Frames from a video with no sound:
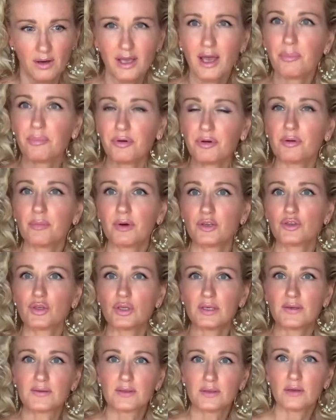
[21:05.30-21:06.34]
Yeah, pretty much
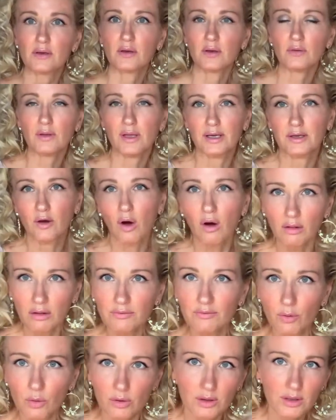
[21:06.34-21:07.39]
this, you know, like
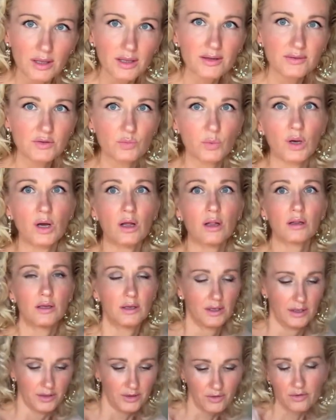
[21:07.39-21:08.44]
olive oil as well.
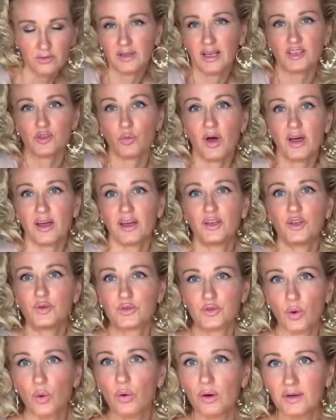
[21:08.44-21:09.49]
You know, that's why I
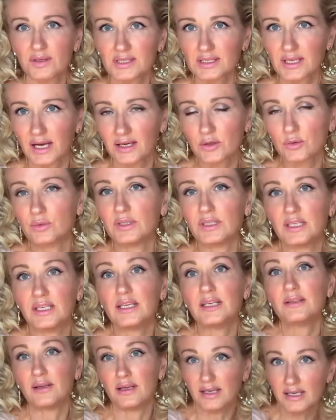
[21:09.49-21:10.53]
use oils. I don't
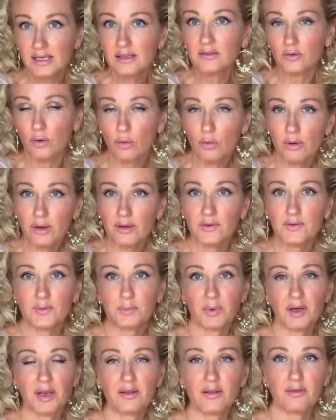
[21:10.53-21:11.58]
eat oils,
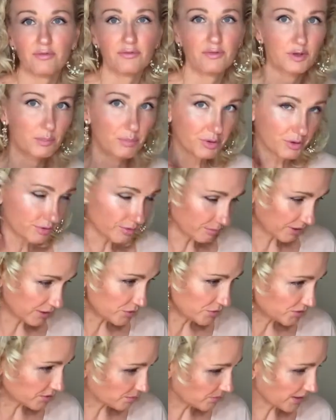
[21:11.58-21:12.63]
but I definitely put them, I
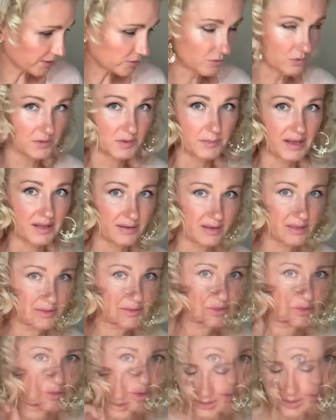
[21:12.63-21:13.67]
use them like cosmetics,
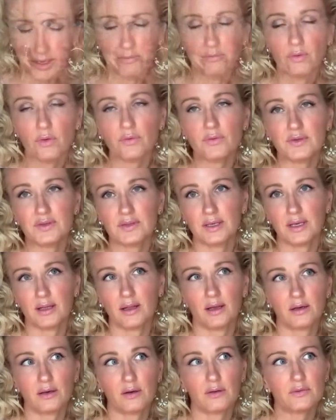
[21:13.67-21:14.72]
you know. I've noticed that
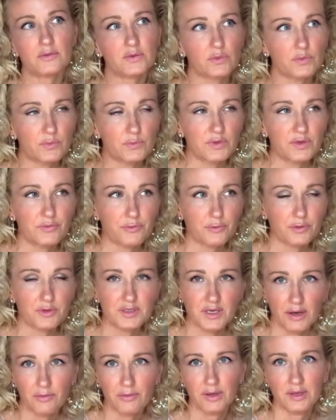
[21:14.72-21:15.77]
like also with
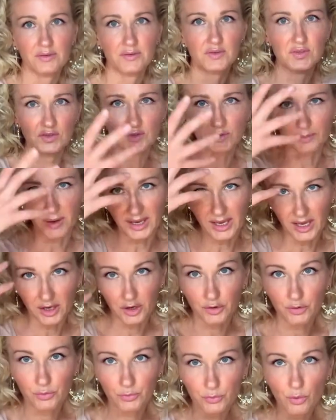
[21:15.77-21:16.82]
Fruitarian, and since my hair
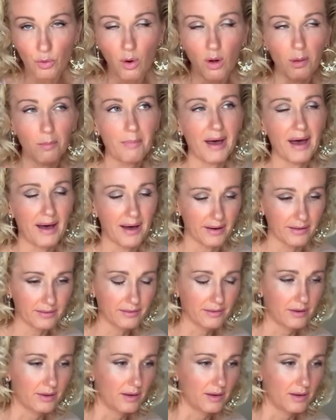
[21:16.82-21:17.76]
grew all back,